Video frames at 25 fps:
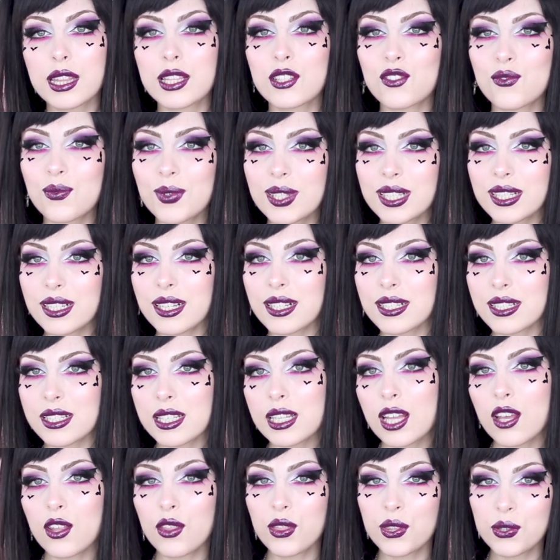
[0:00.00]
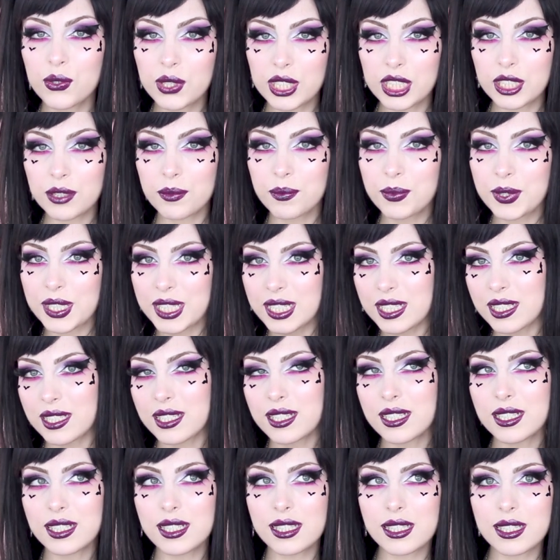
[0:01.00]
This one has three
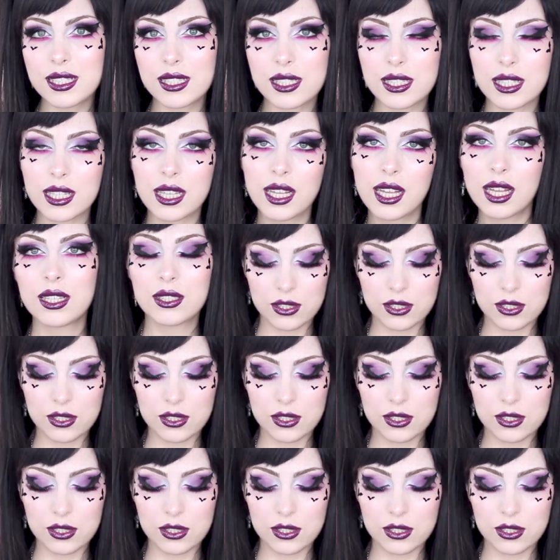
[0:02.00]
pieces.